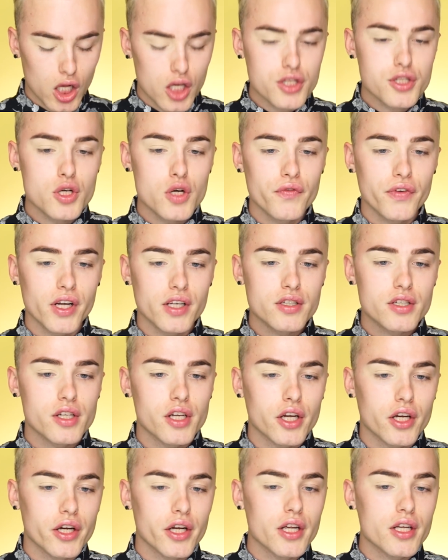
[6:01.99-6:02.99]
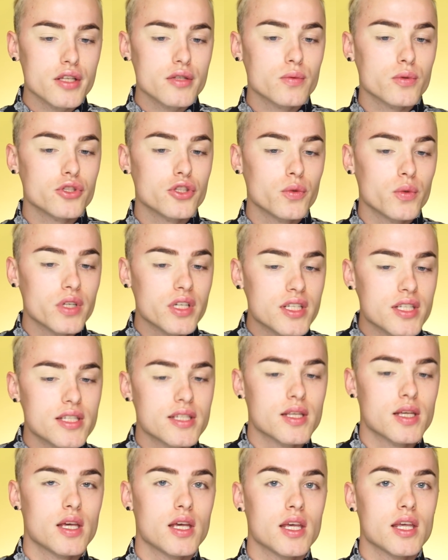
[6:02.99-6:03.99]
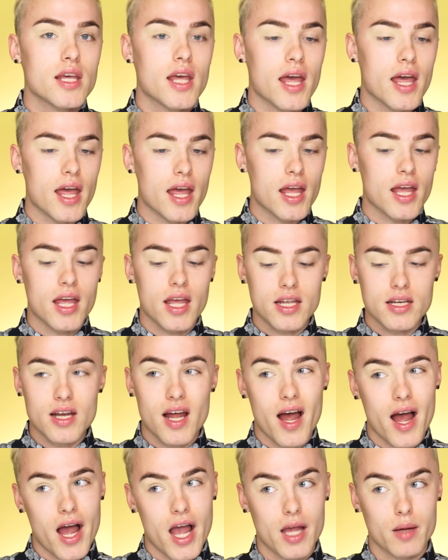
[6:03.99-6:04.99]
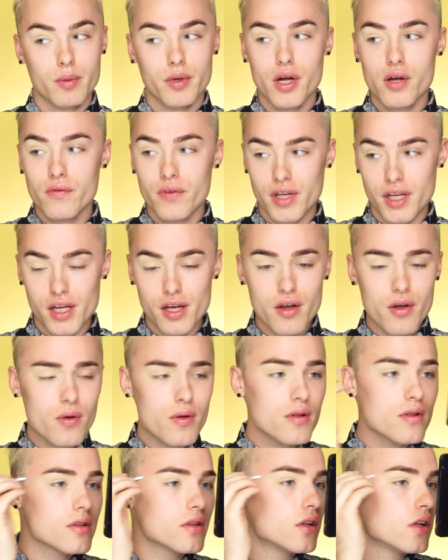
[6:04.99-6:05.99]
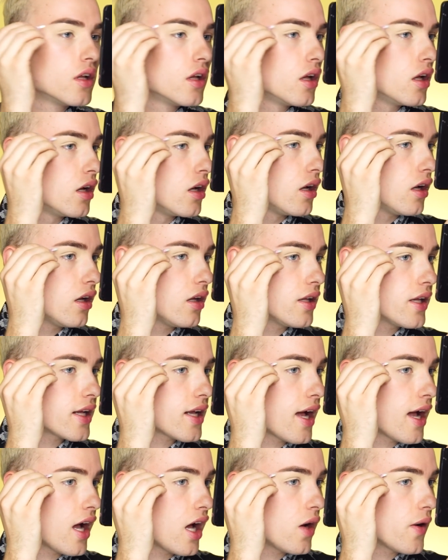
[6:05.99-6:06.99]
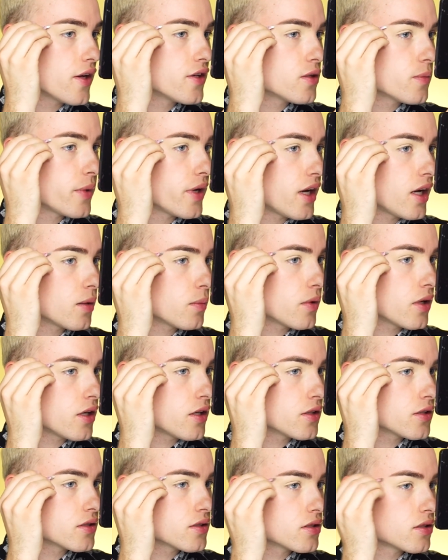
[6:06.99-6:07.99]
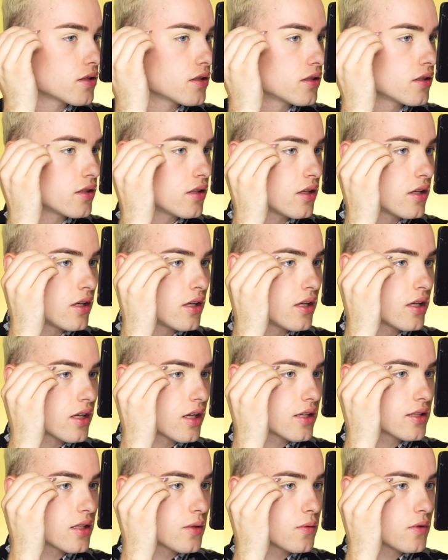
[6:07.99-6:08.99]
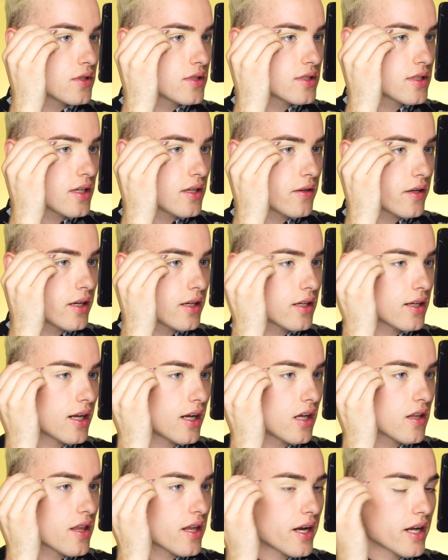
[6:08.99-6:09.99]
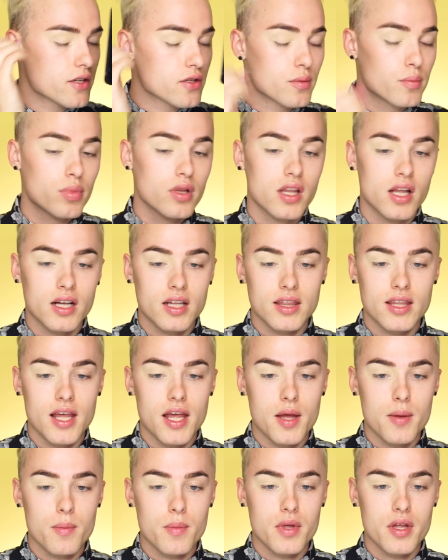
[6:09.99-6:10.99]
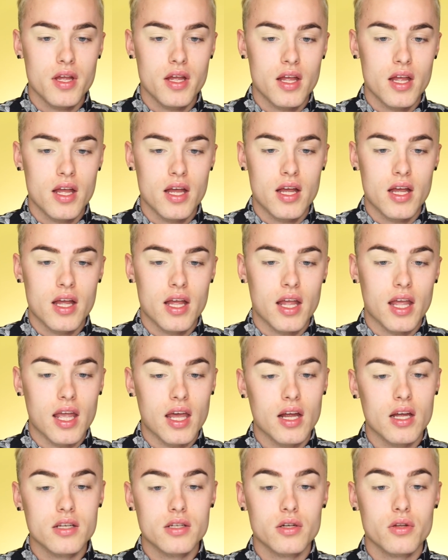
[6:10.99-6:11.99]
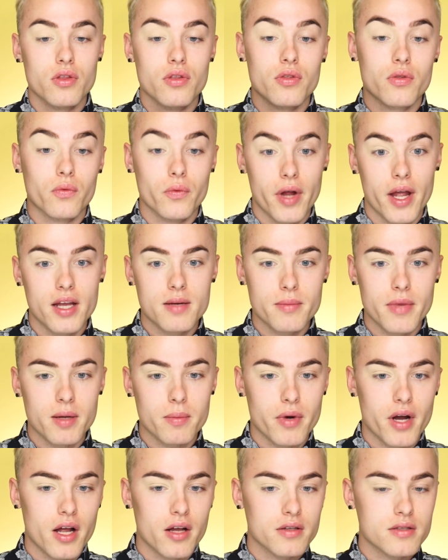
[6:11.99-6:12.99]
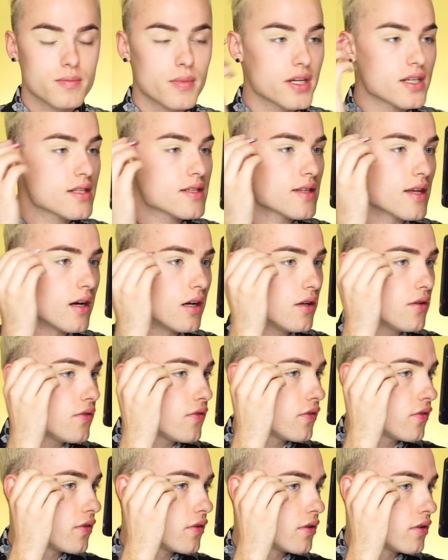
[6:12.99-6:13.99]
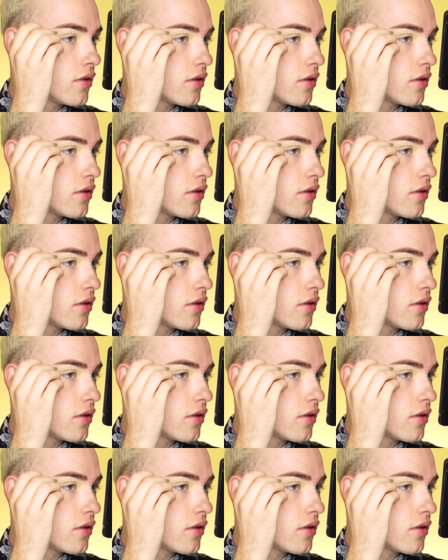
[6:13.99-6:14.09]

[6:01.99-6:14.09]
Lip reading: Also, if you guys are curious, would you want to see an eyebrow video? Like how I do my eyebrows? Because I will say right now that I do pluck them and I do thread my brows myself.